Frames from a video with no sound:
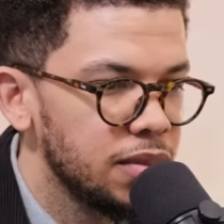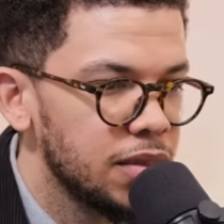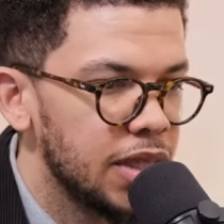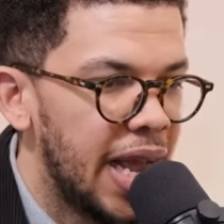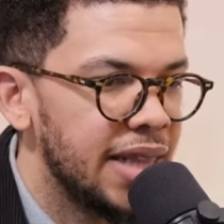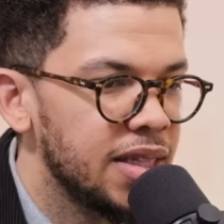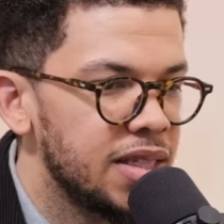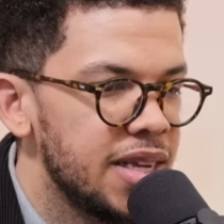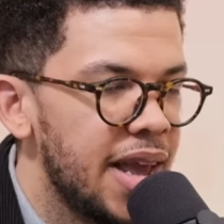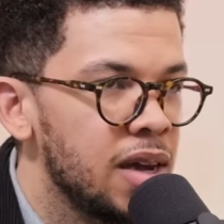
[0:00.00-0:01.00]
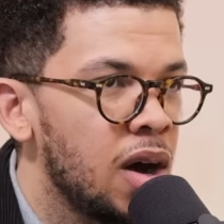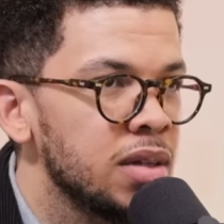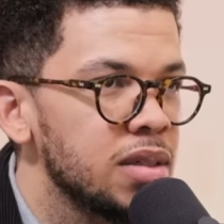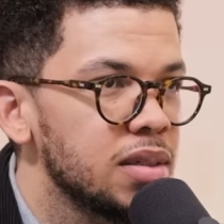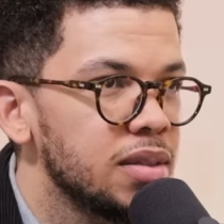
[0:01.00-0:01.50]
And the DA
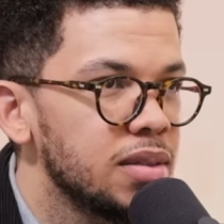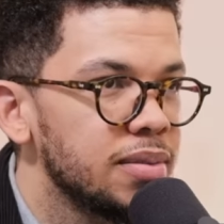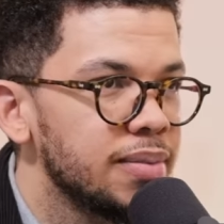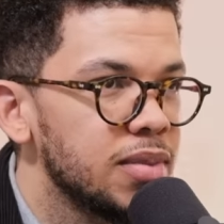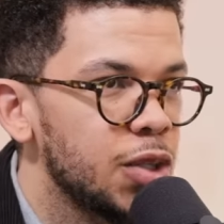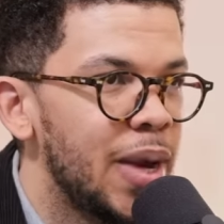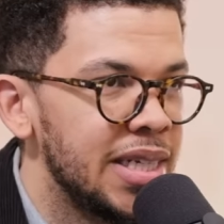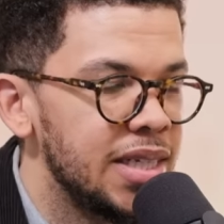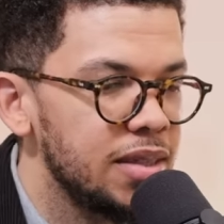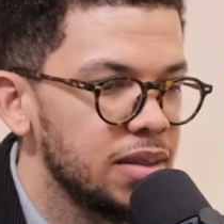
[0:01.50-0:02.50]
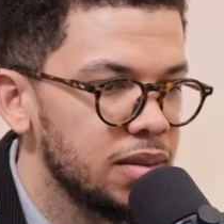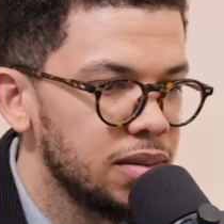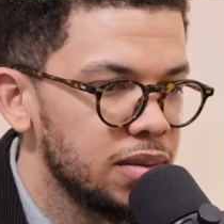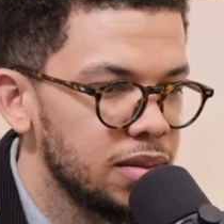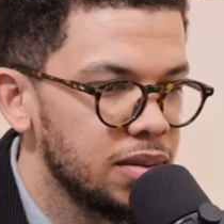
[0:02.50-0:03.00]
got
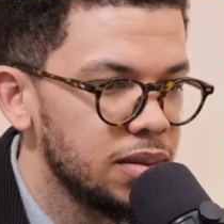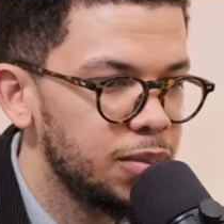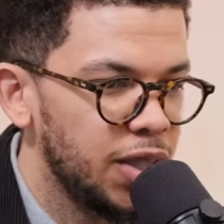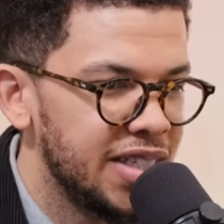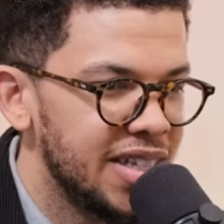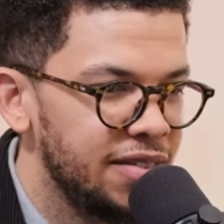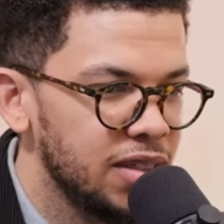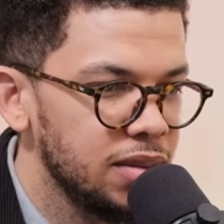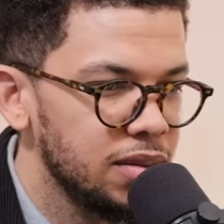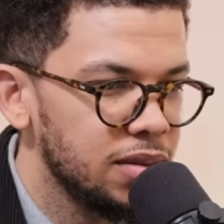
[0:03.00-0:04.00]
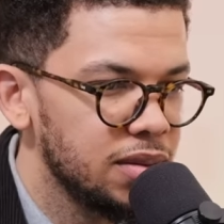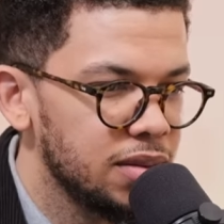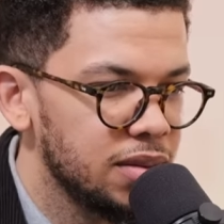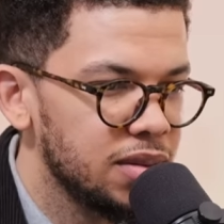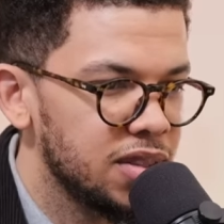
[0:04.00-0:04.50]
20.7.
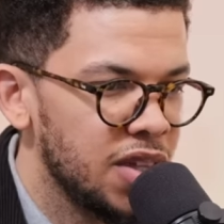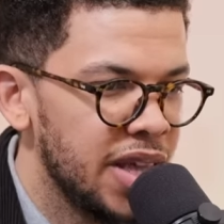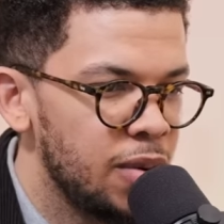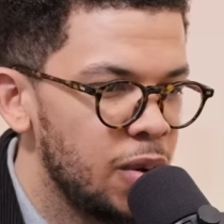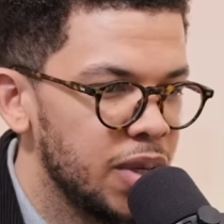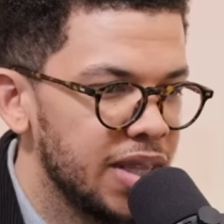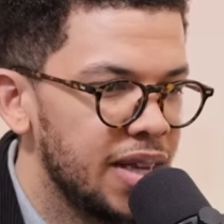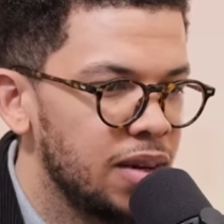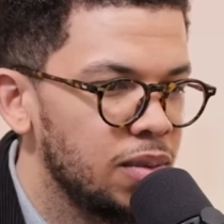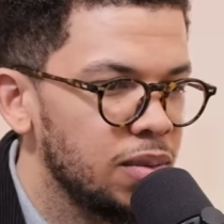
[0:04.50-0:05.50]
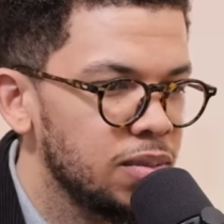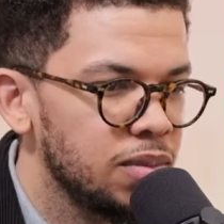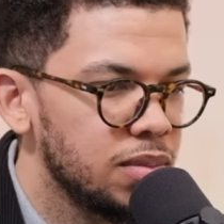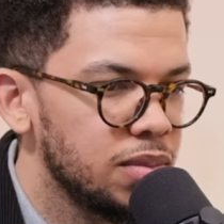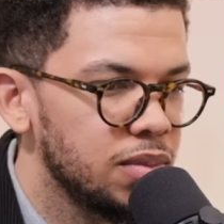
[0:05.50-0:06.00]
So they were within
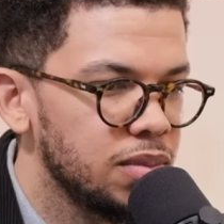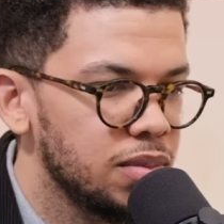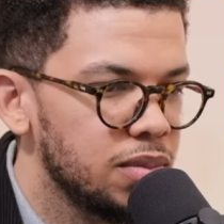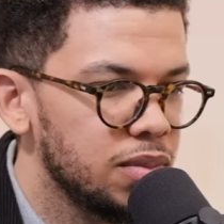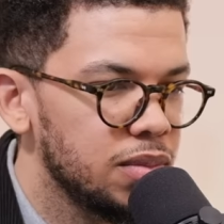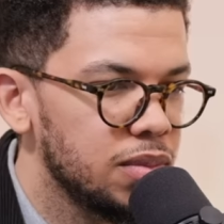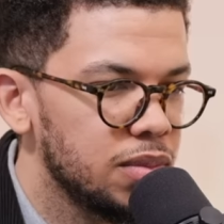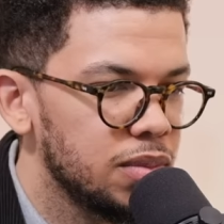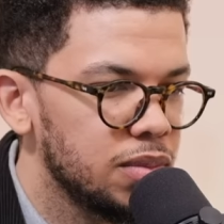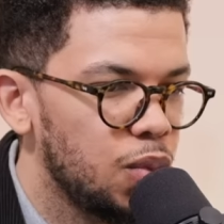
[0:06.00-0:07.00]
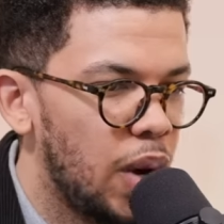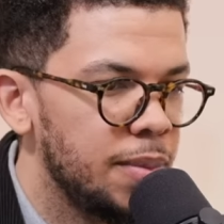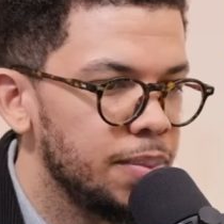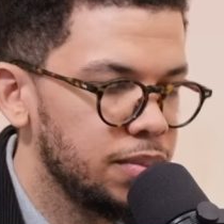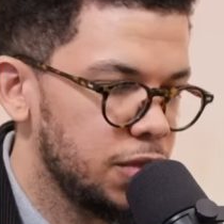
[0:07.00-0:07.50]

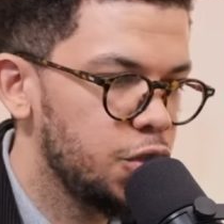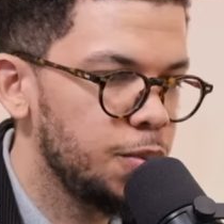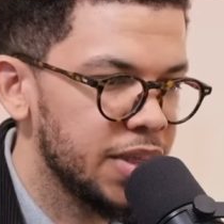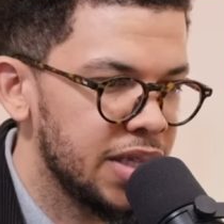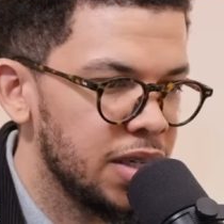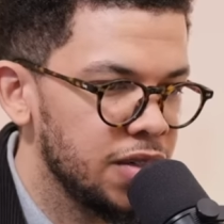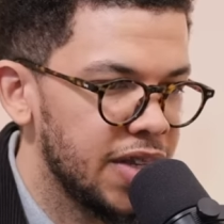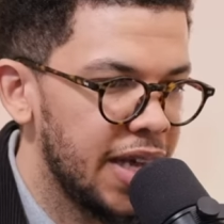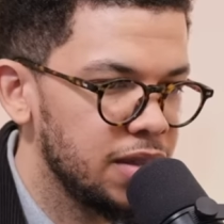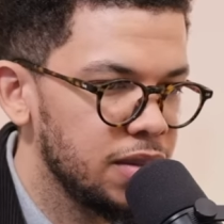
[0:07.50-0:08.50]
1-2% of that.